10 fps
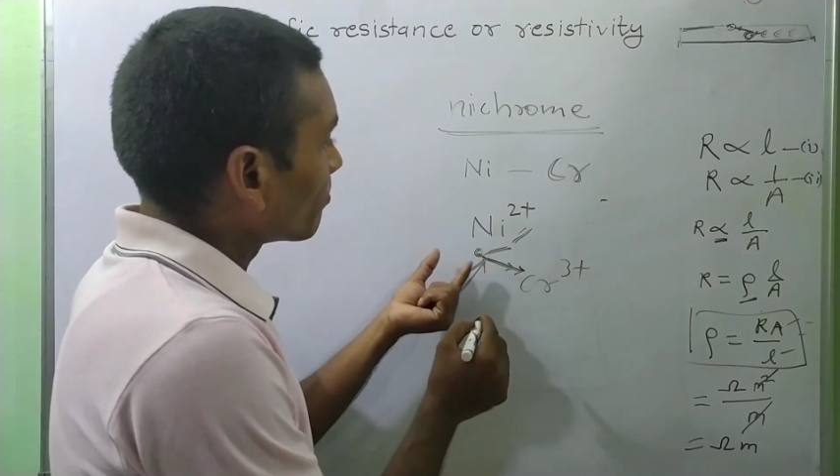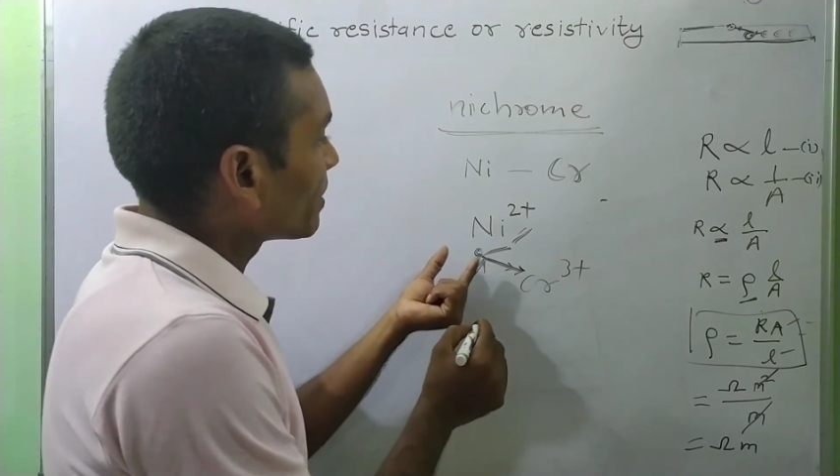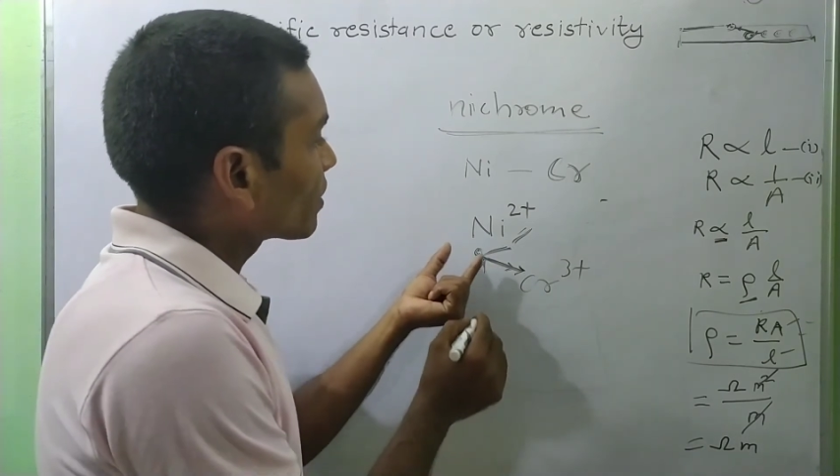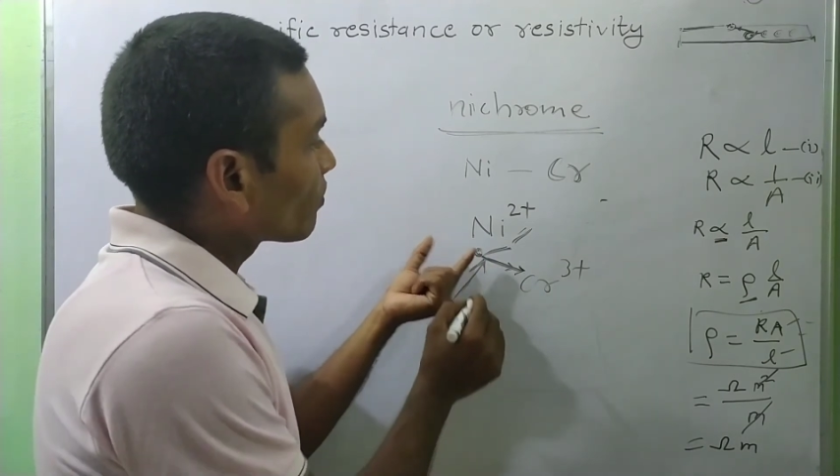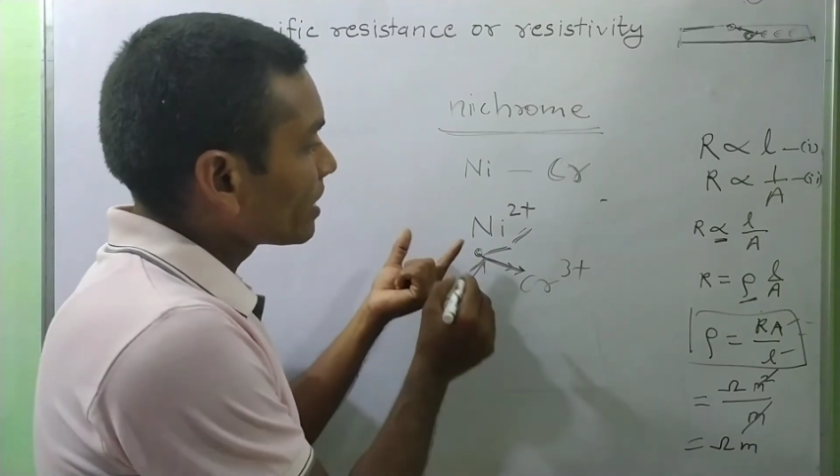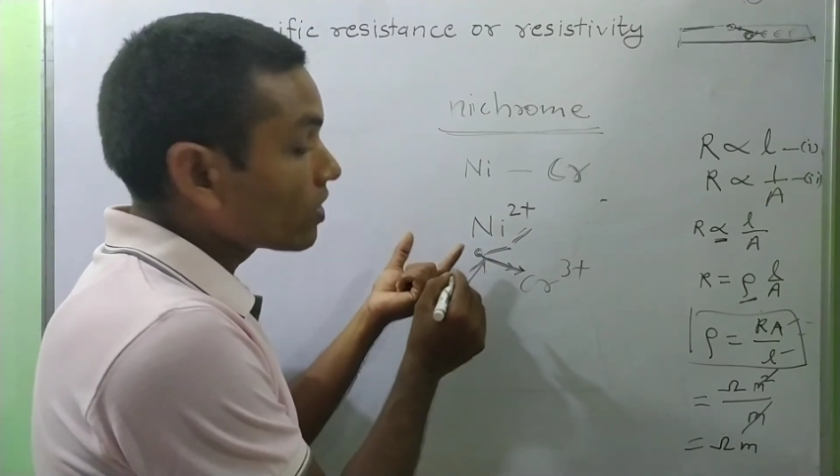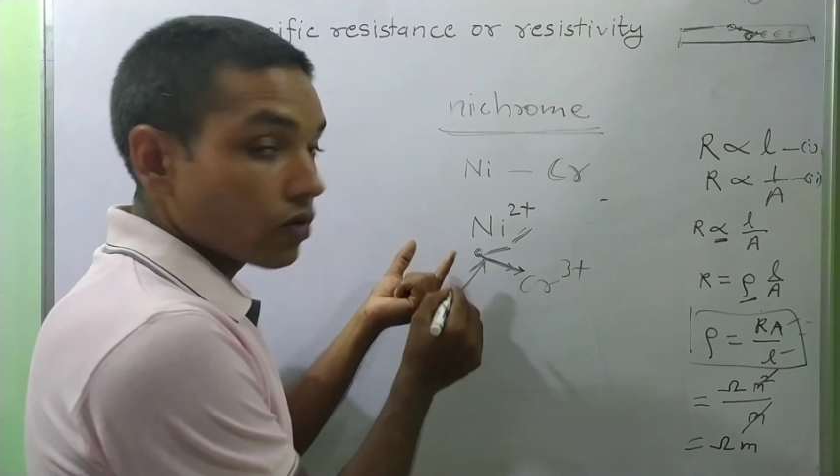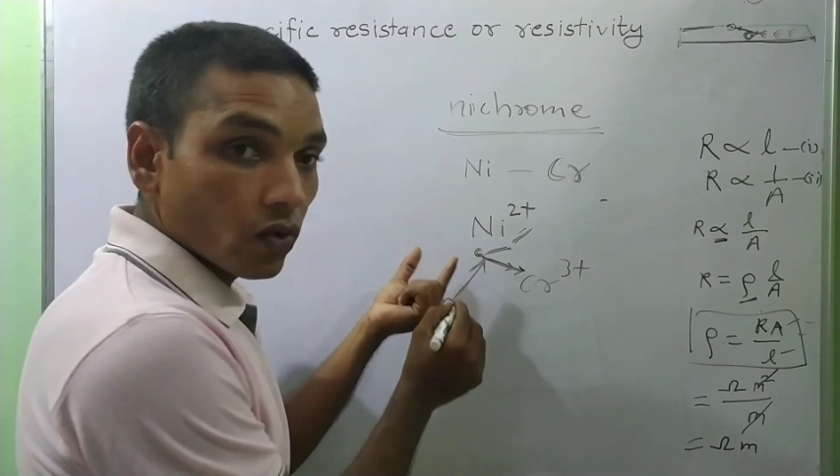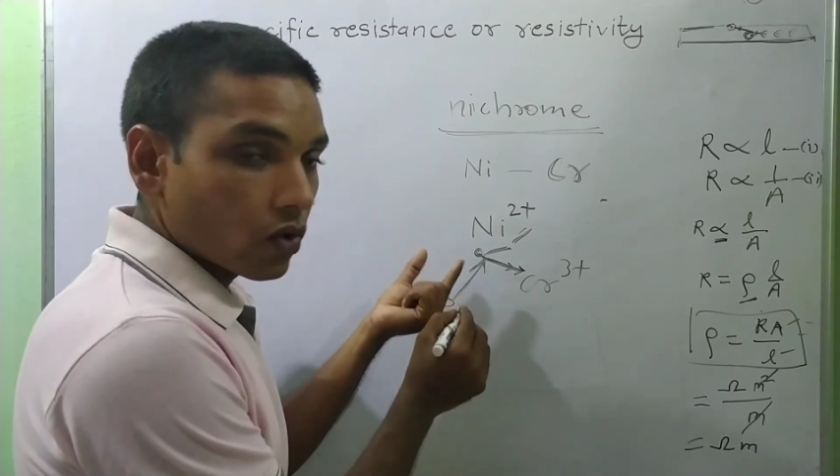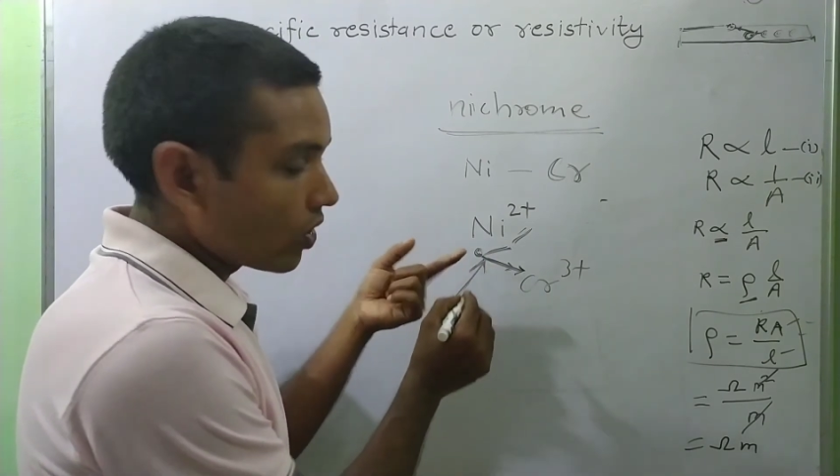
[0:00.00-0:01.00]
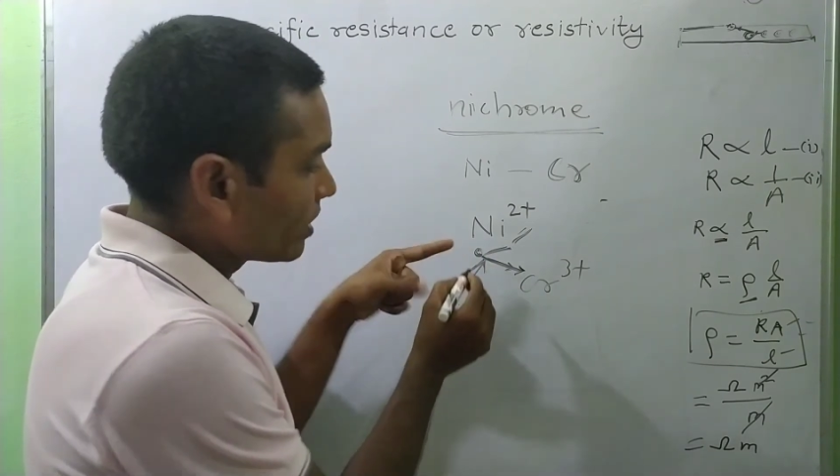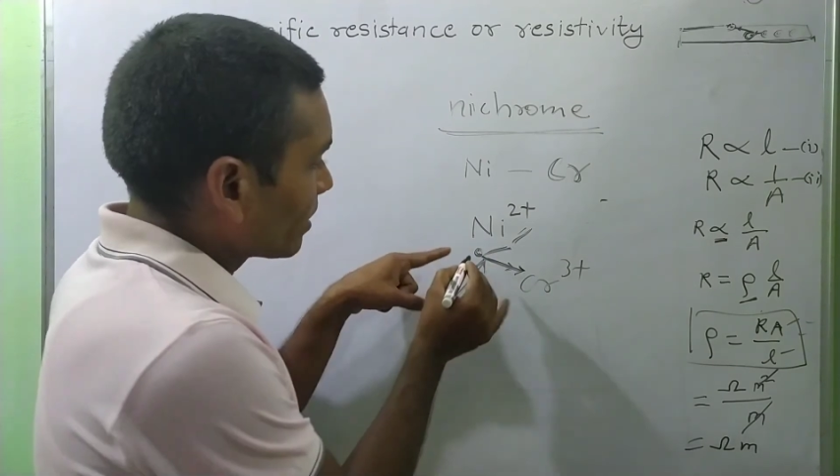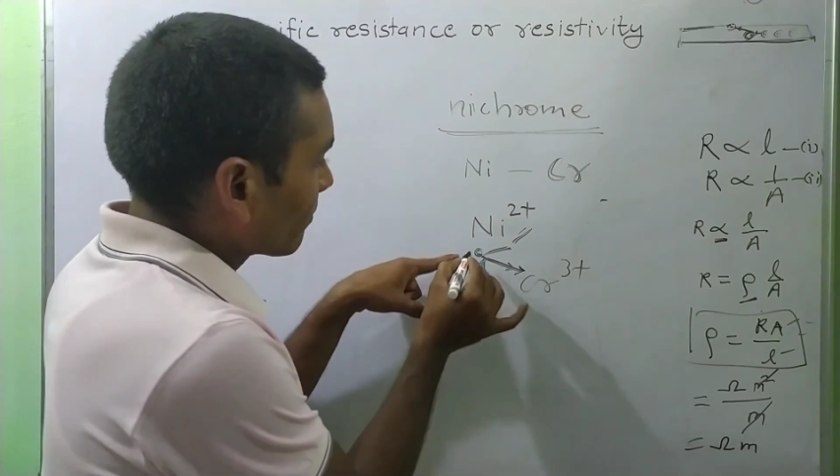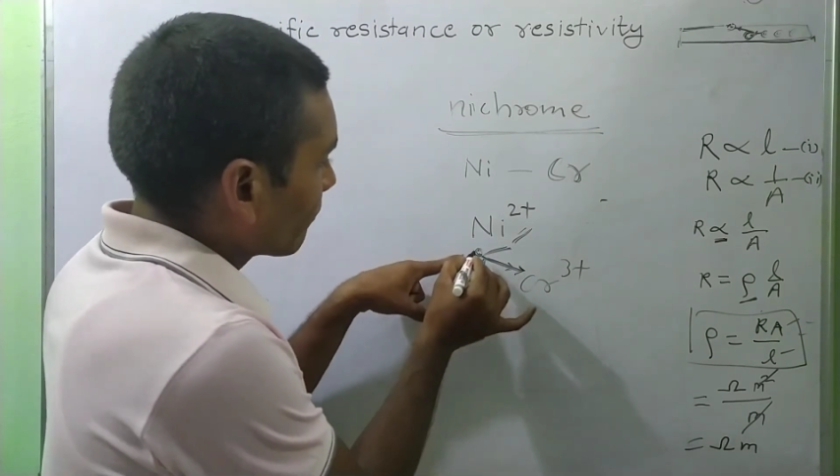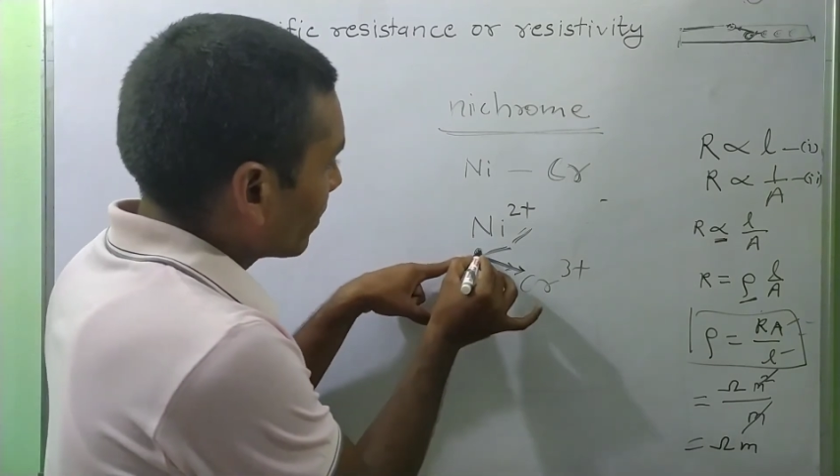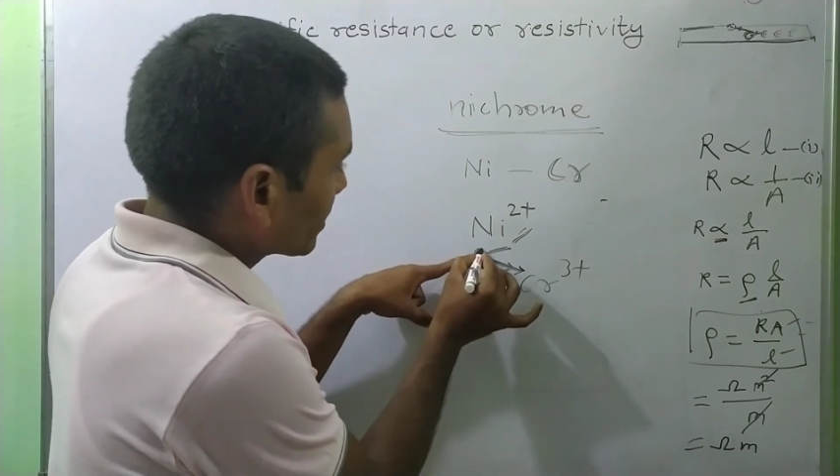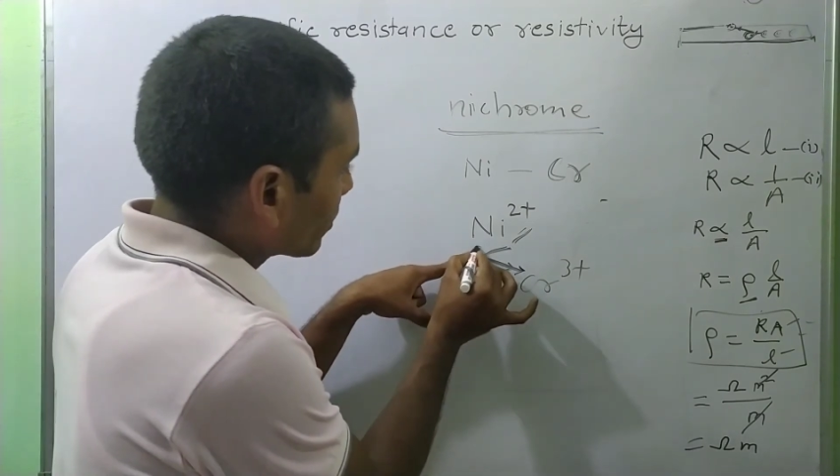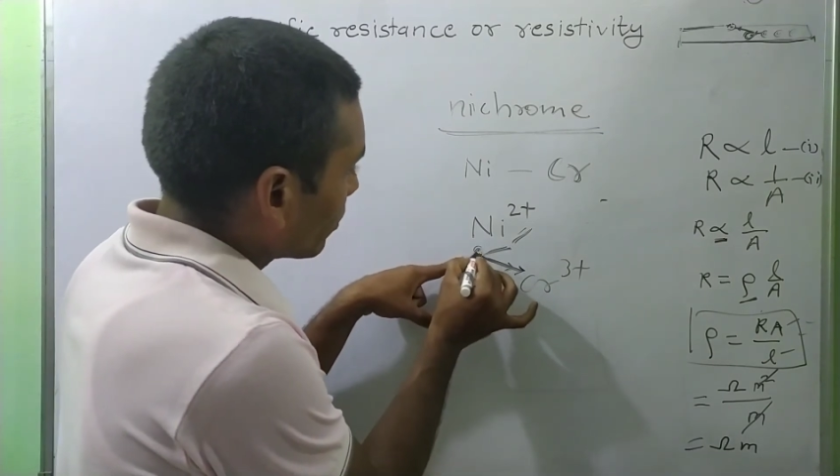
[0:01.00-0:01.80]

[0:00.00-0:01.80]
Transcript: between two collision, first